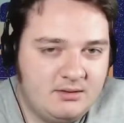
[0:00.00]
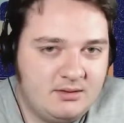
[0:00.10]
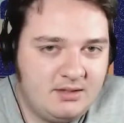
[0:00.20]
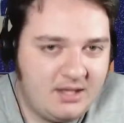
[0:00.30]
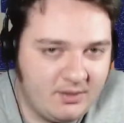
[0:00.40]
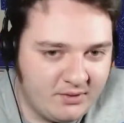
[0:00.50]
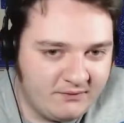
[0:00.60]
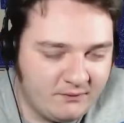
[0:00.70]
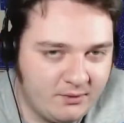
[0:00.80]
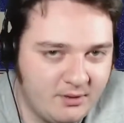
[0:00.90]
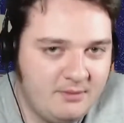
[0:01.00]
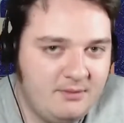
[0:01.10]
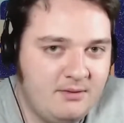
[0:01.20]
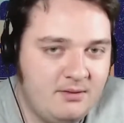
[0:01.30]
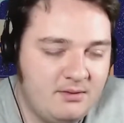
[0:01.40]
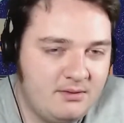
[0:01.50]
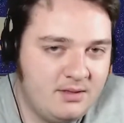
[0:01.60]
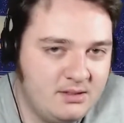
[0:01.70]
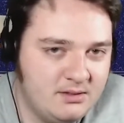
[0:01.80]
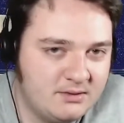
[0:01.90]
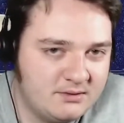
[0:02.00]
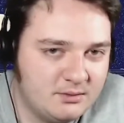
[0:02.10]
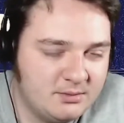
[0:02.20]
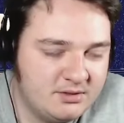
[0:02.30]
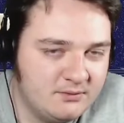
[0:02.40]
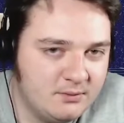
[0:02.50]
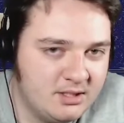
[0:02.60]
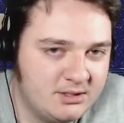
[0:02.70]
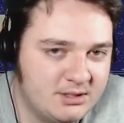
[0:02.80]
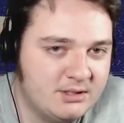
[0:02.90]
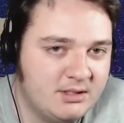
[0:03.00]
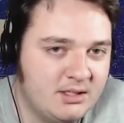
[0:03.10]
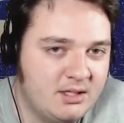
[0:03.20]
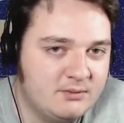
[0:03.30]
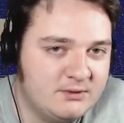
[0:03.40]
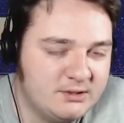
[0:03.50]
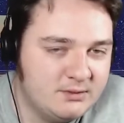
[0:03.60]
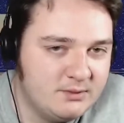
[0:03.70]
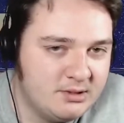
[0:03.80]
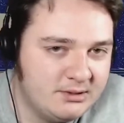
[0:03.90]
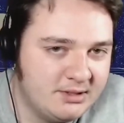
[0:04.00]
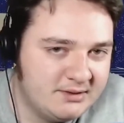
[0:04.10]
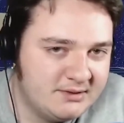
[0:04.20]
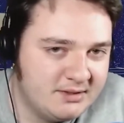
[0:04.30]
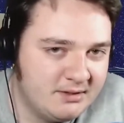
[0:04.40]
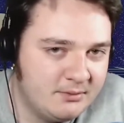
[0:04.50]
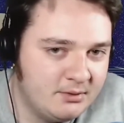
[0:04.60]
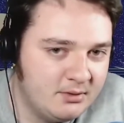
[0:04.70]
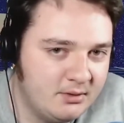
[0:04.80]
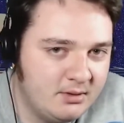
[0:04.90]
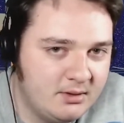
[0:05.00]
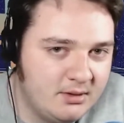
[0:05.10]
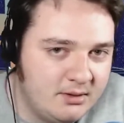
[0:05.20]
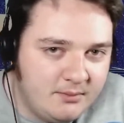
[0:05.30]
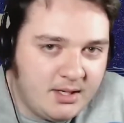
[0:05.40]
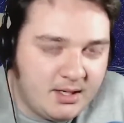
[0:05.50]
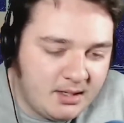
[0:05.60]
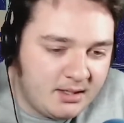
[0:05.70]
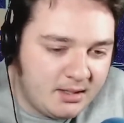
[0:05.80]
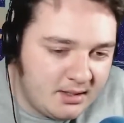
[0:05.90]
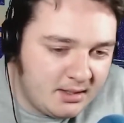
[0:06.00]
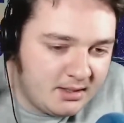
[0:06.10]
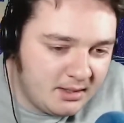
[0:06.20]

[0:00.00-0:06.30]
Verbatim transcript: Can't wait for it. Thank you guys so much for watching, and I will see you all next time. Bye!